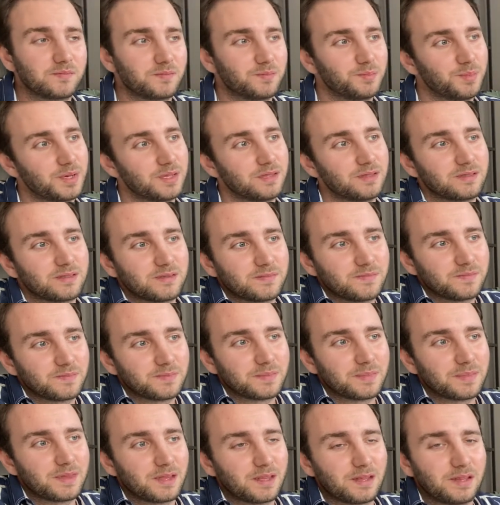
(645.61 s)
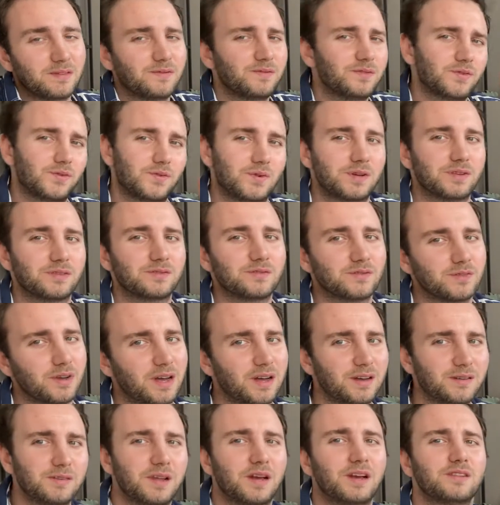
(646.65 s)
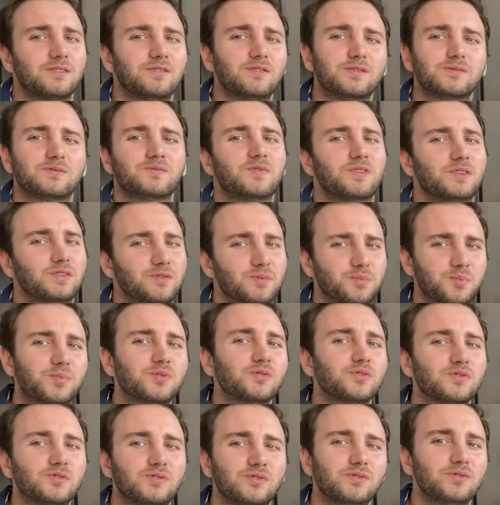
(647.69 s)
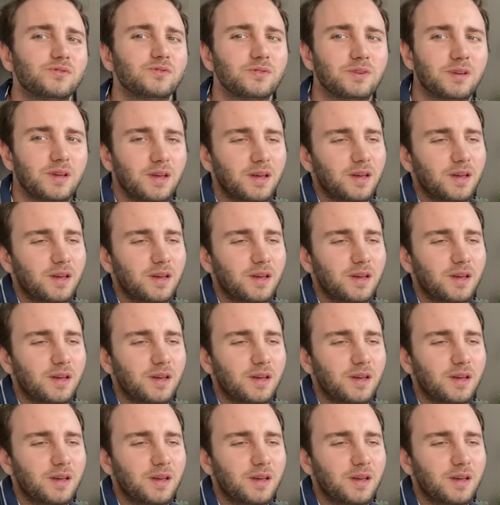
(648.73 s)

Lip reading: But if you want to, I don't want to push you